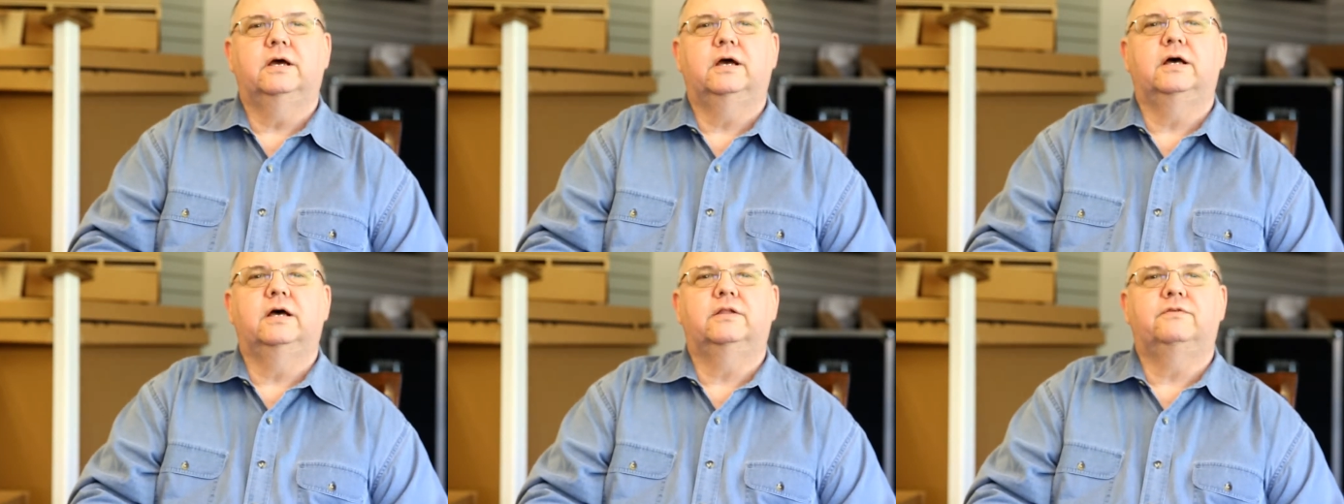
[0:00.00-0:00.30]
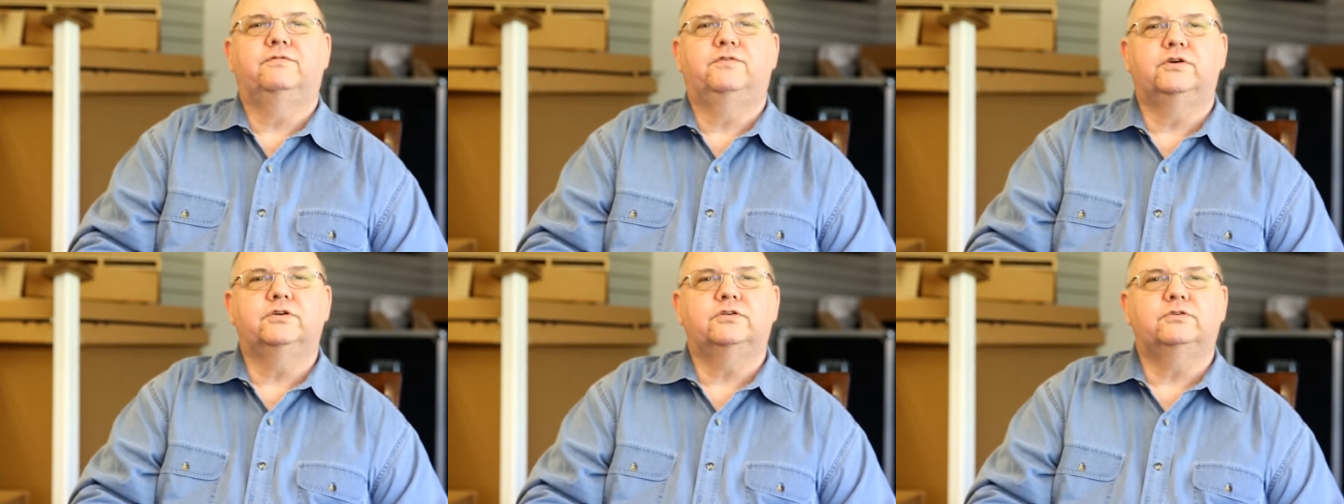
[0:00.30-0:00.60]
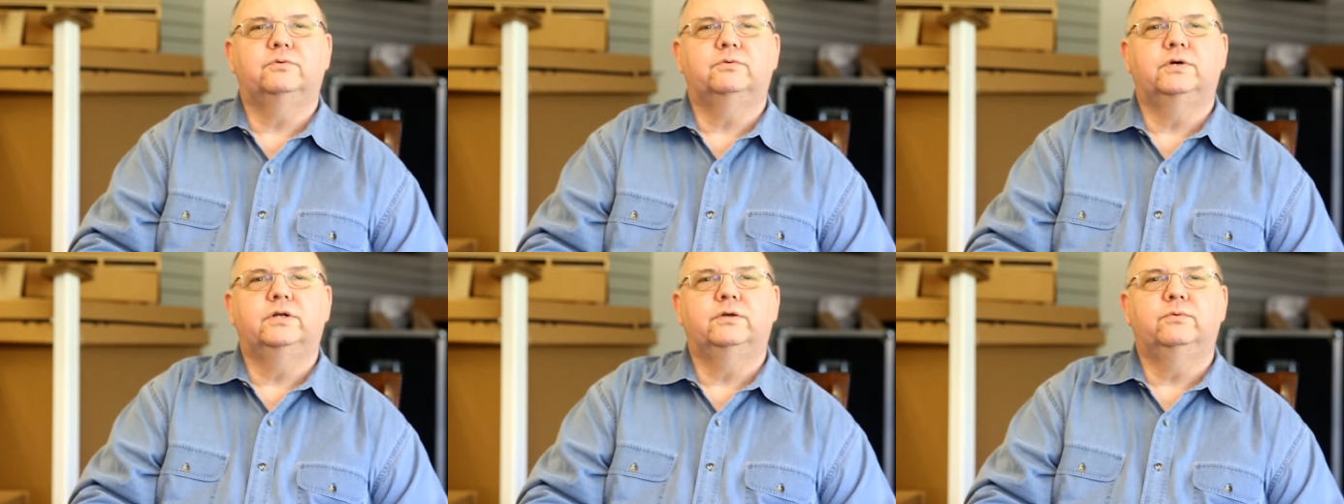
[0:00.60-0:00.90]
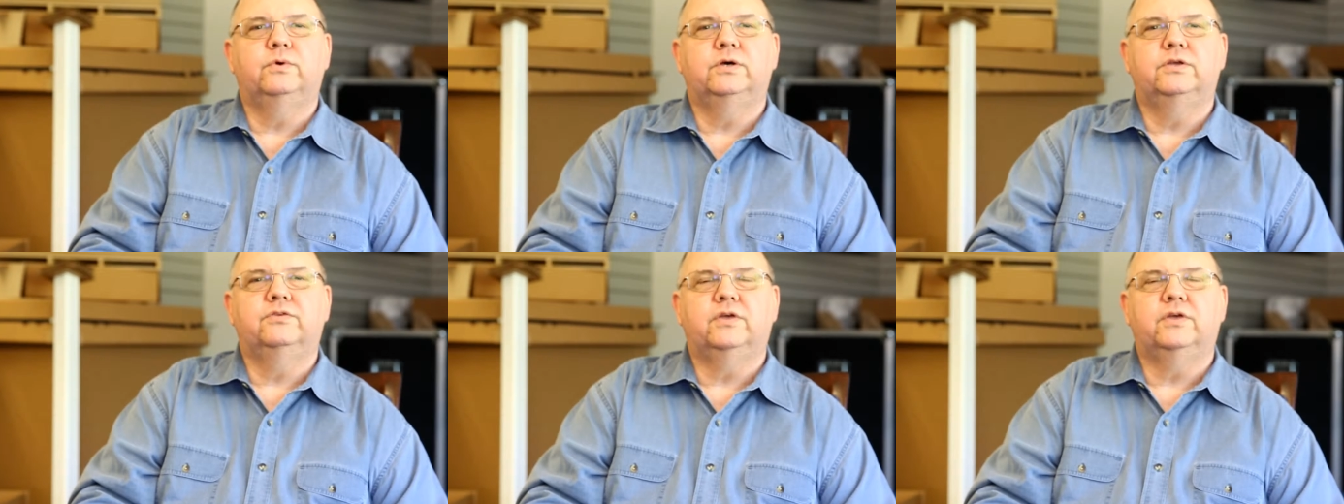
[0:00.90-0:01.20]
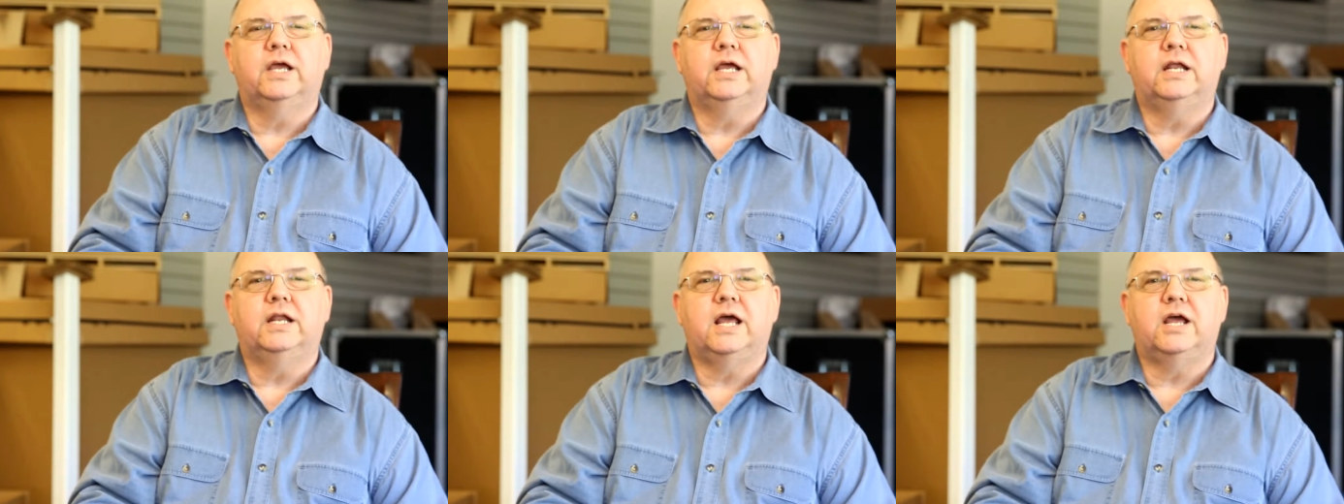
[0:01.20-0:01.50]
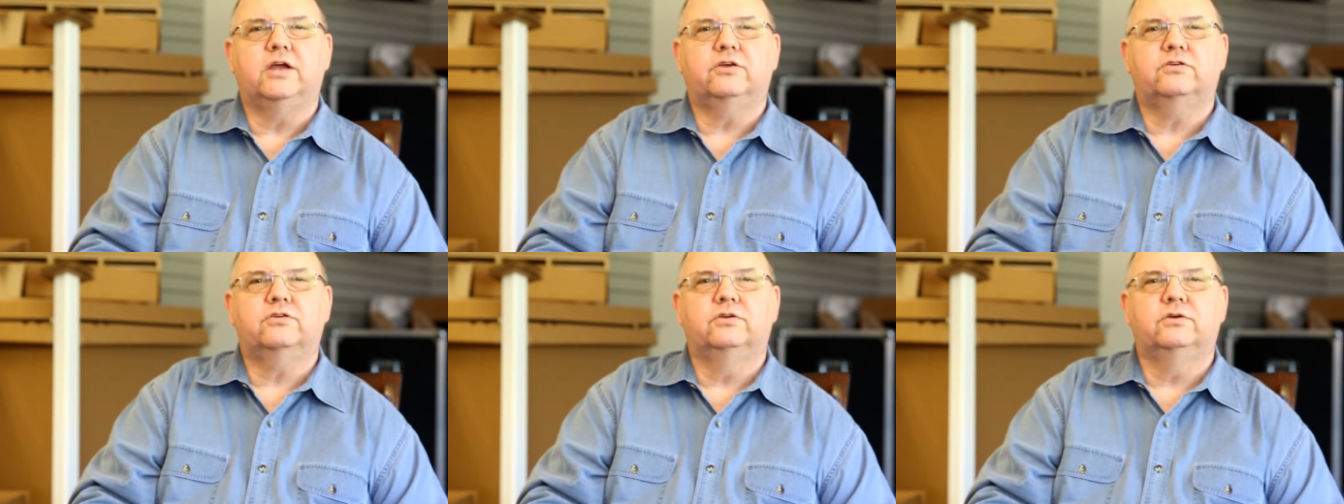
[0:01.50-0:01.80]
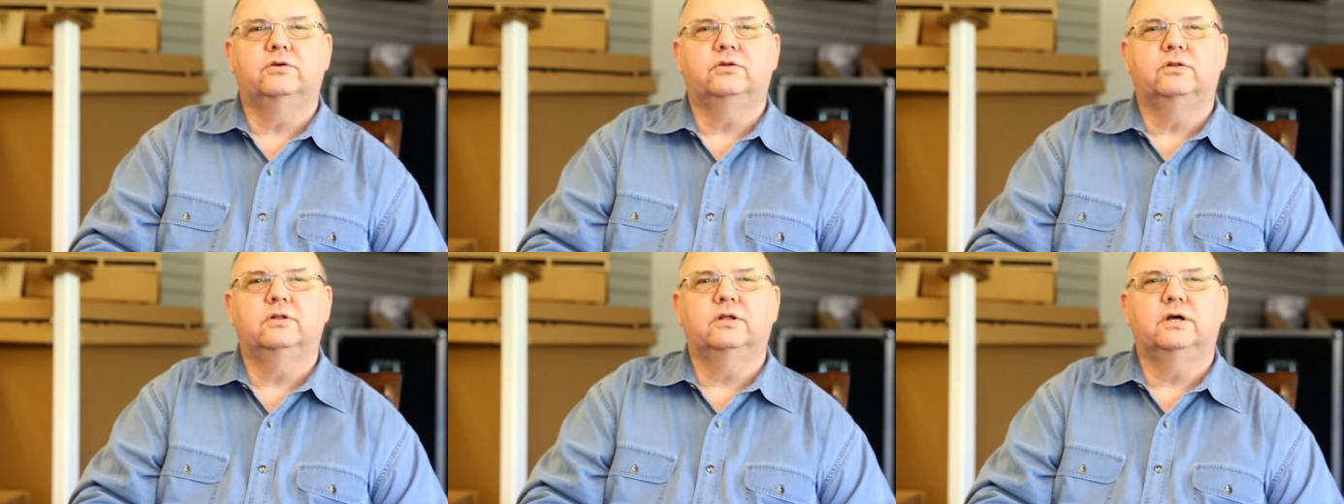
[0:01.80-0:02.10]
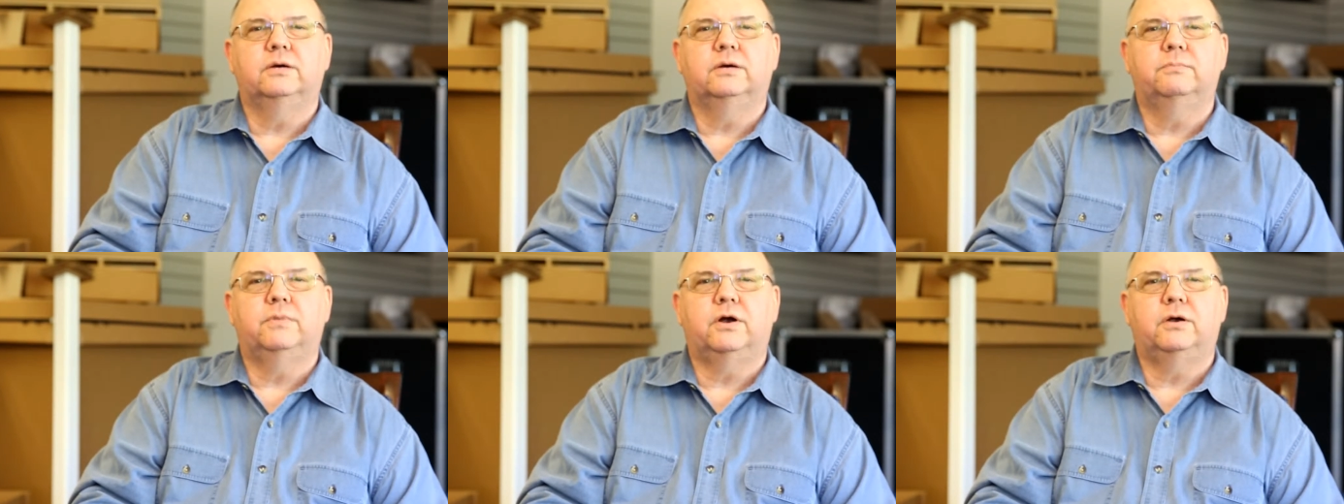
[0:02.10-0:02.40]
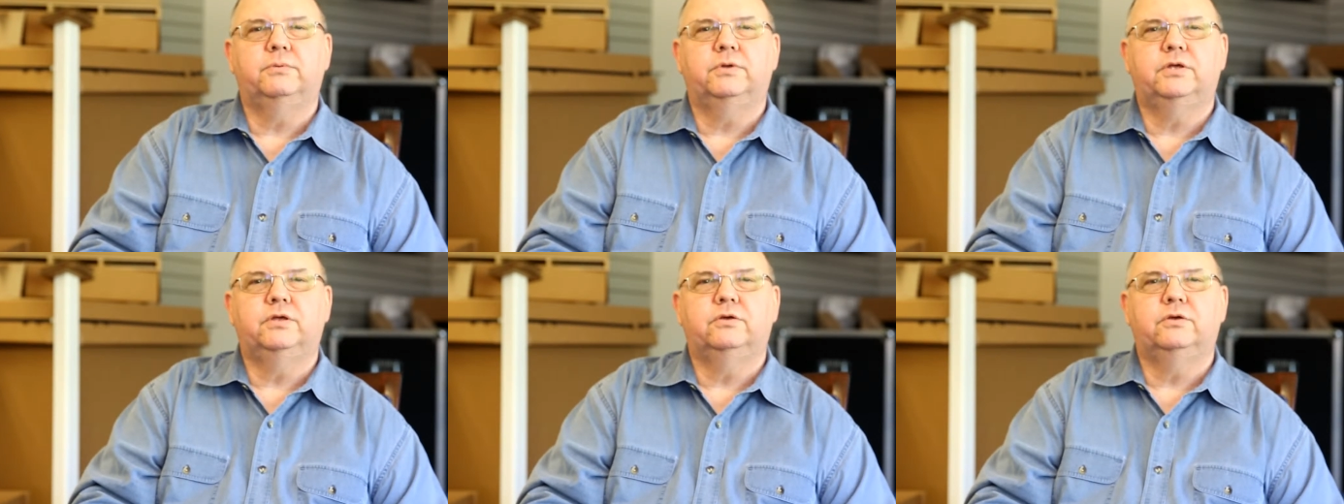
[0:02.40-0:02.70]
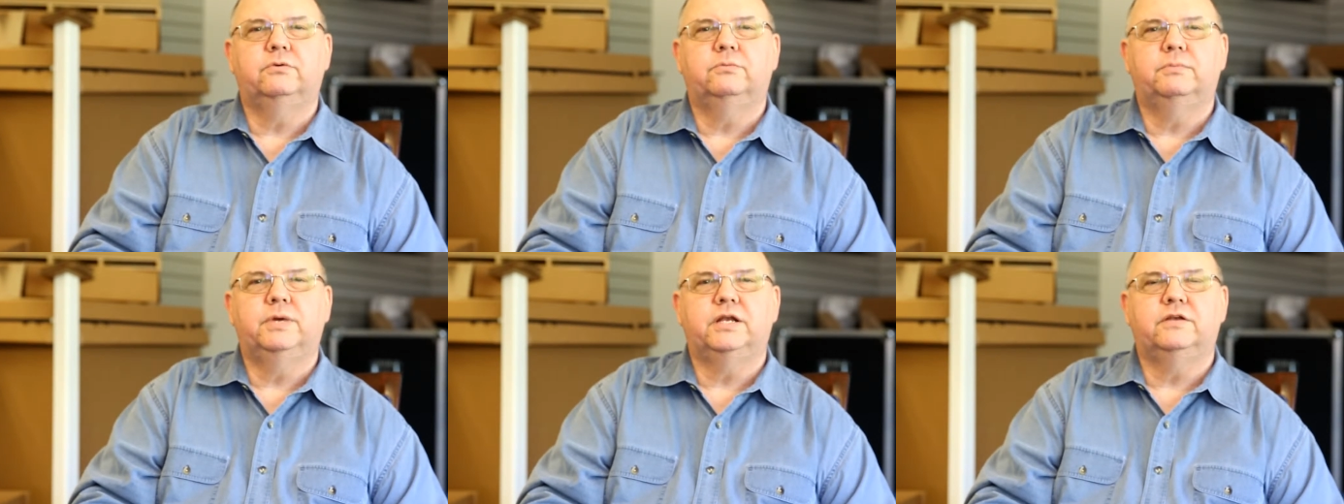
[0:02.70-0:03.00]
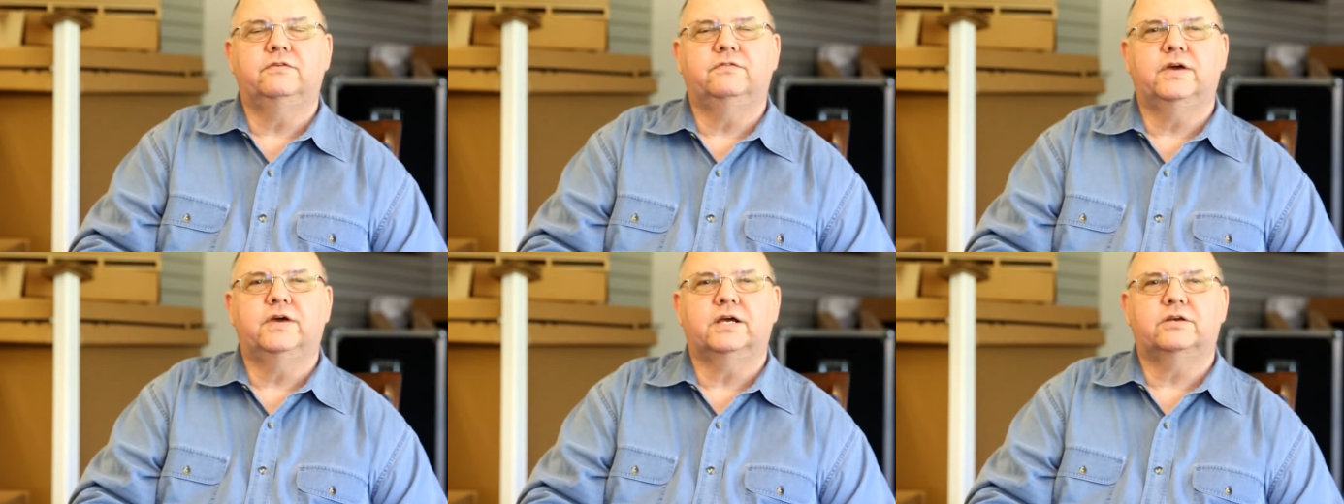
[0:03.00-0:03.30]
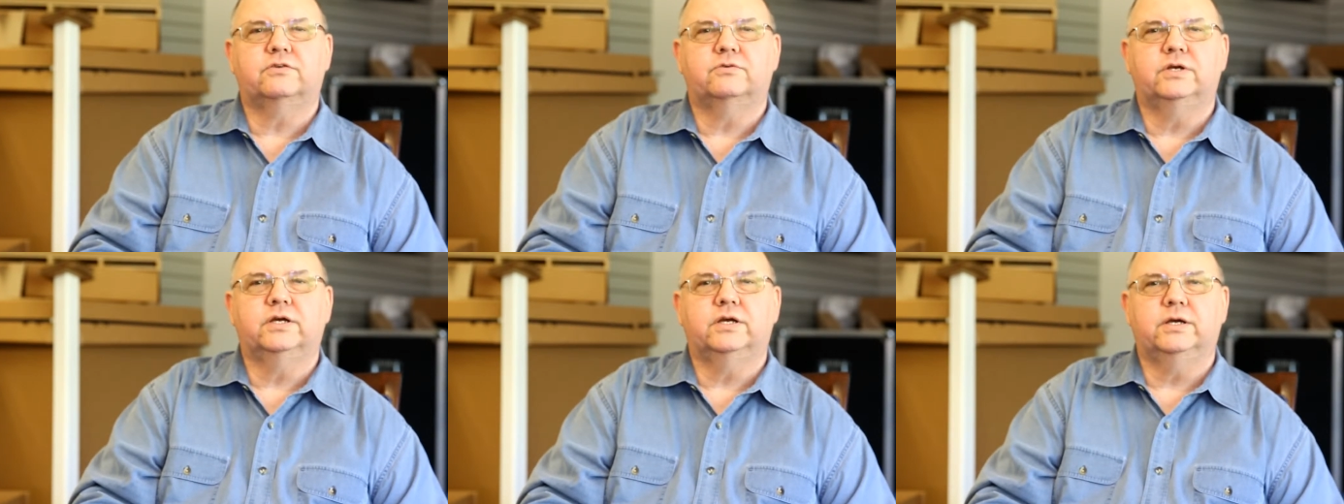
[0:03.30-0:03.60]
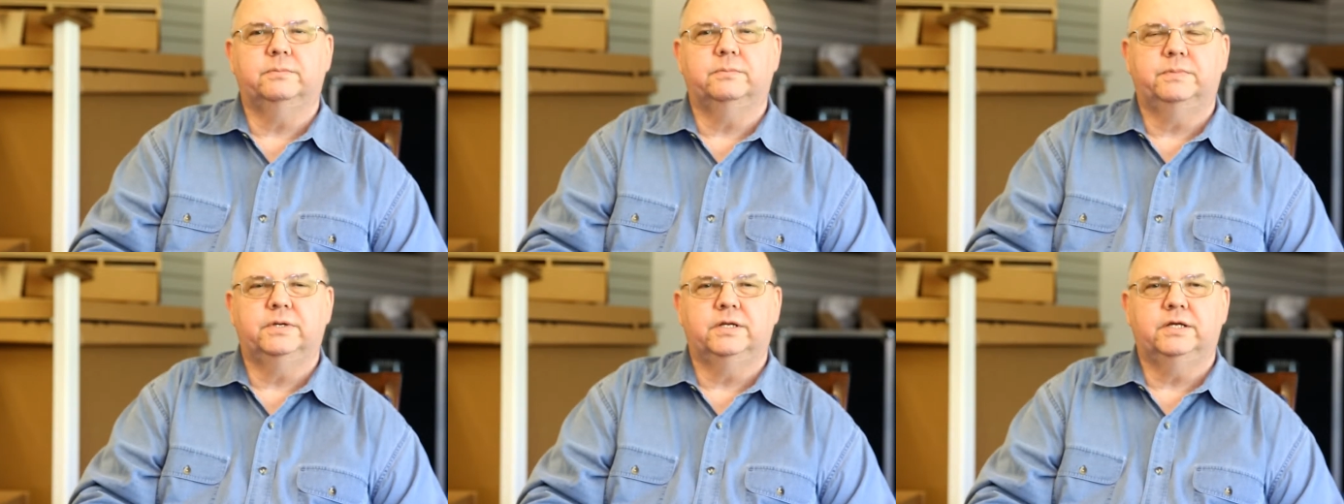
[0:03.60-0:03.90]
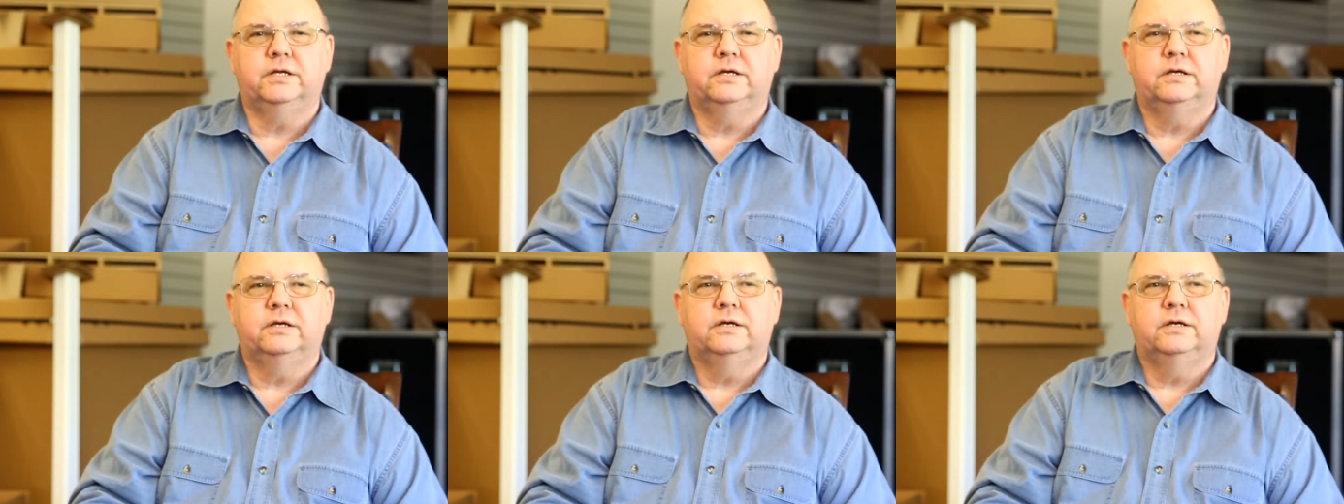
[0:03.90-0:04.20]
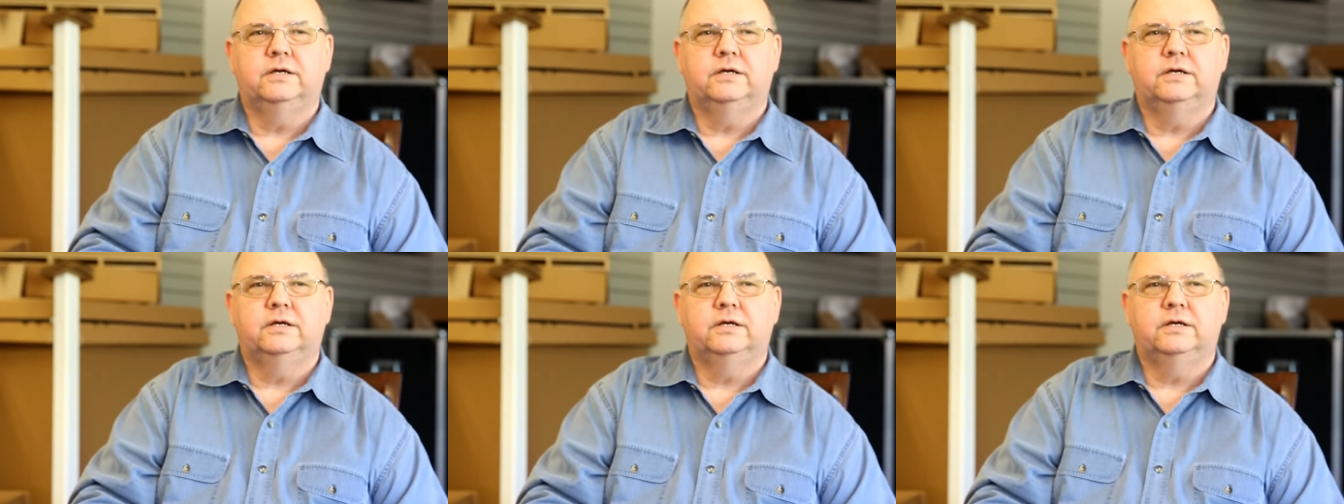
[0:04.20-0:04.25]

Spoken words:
The first one was a national barbecue manufacturing company.